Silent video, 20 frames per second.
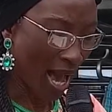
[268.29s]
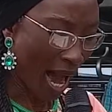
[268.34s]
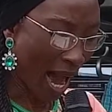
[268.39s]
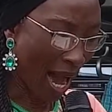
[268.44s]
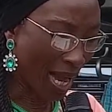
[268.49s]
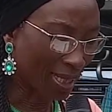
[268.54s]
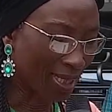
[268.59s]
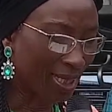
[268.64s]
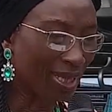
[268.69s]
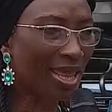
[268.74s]

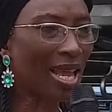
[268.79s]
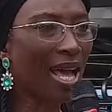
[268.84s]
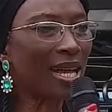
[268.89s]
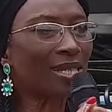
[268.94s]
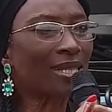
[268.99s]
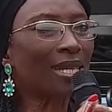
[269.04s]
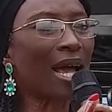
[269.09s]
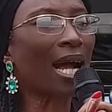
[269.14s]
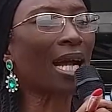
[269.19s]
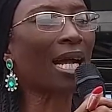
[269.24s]
and
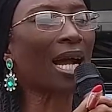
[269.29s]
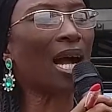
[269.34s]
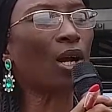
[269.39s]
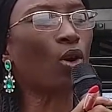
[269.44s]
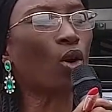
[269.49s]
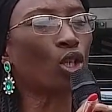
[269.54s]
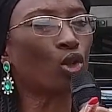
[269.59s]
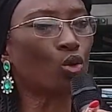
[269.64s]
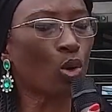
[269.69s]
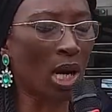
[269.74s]
lesser
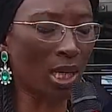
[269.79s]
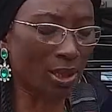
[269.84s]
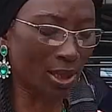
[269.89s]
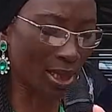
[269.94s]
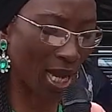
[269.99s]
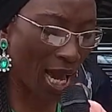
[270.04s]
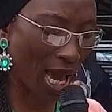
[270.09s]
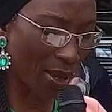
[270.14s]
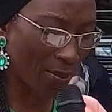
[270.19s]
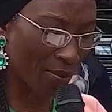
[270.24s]
cargo dwell
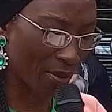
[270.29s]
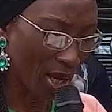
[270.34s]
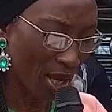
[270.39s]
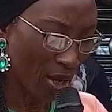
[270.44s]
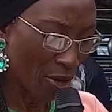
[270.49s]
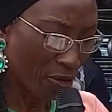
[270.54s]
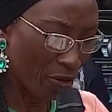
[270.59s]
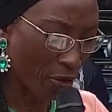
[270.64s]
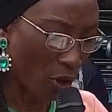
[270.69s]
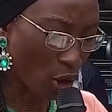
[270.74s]
time
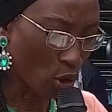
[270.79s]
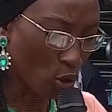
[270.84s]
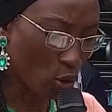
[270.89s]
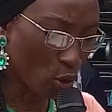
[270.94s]
for